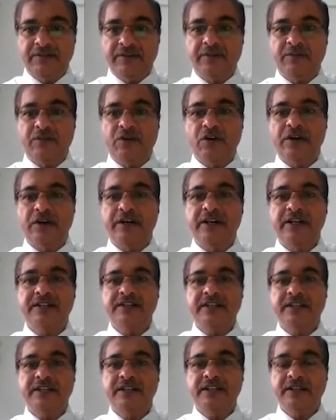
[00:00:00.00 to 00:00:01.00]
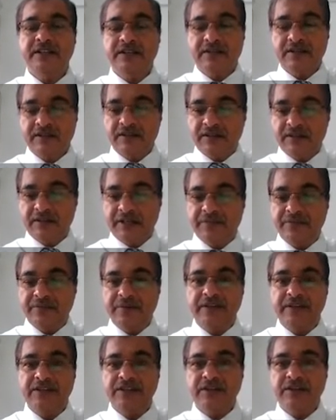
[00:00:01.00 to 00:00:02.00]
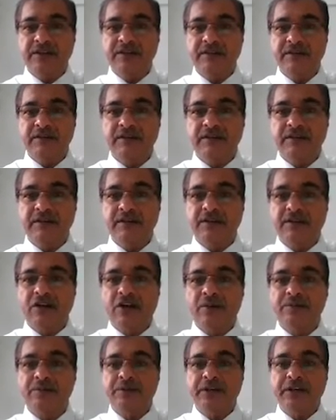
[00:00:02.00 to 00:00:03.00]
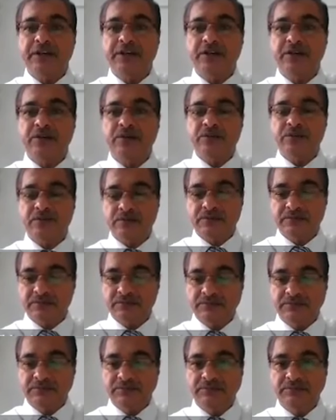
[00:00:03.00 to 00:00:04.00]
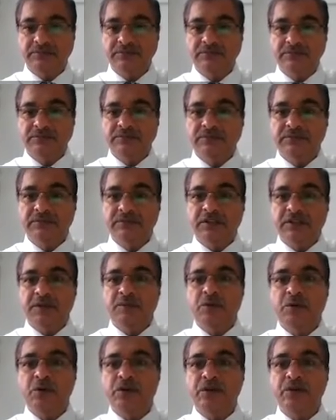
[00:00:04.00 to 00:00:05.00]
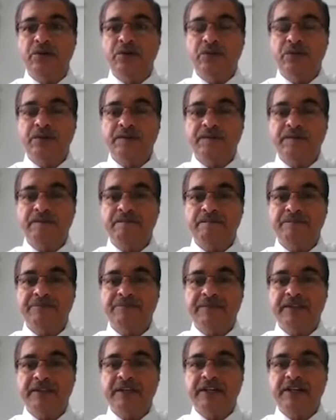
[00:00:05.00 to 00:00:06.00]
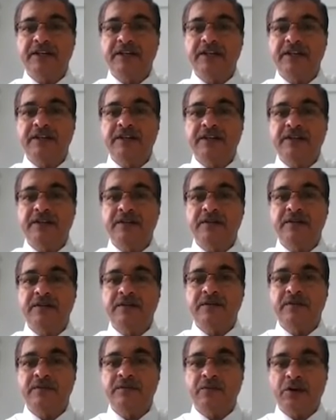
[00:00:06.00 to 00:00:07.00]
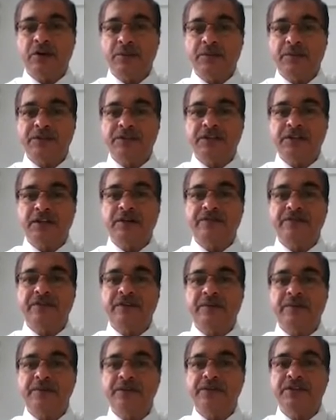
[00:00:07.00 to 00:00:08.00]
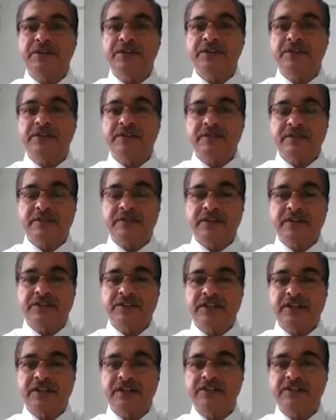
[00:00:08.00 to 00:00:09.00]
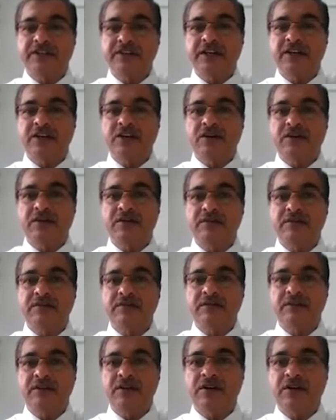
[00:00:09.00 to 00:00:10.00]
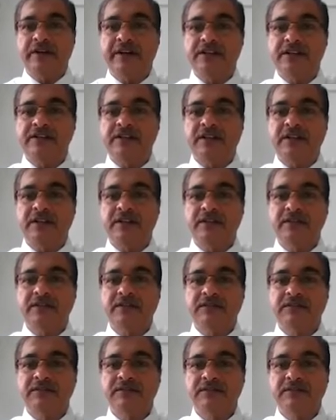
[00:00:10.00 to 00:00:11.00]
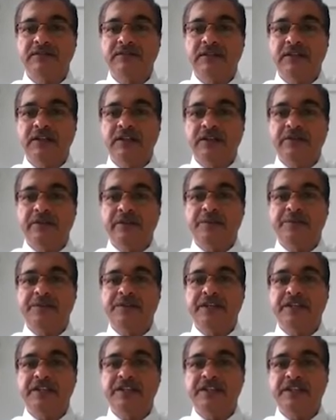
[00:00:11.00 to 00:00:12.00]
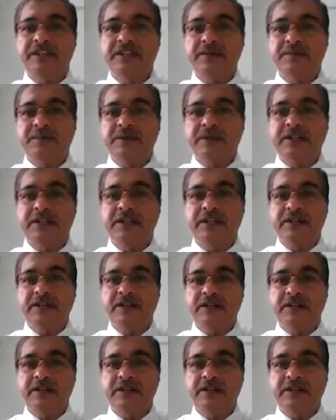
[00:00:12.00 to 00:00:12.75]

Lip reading: We have already seen the definition, the objective, the motive, the formation of commissions, district, state, or national. We have seen CCPA,